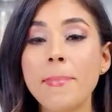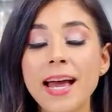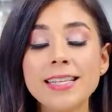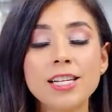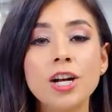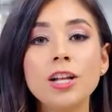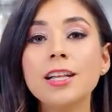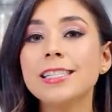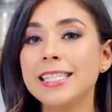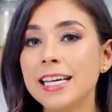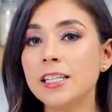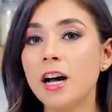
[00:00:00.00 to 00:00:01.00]

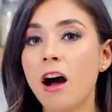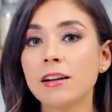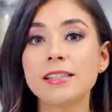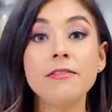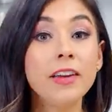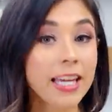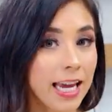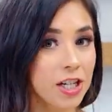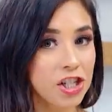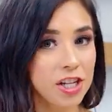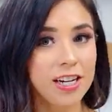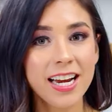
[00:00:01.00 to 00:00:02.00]
metal
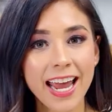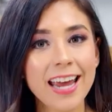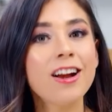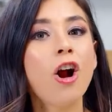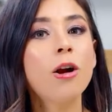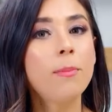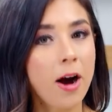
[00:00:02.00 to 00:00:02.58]
detoxification in our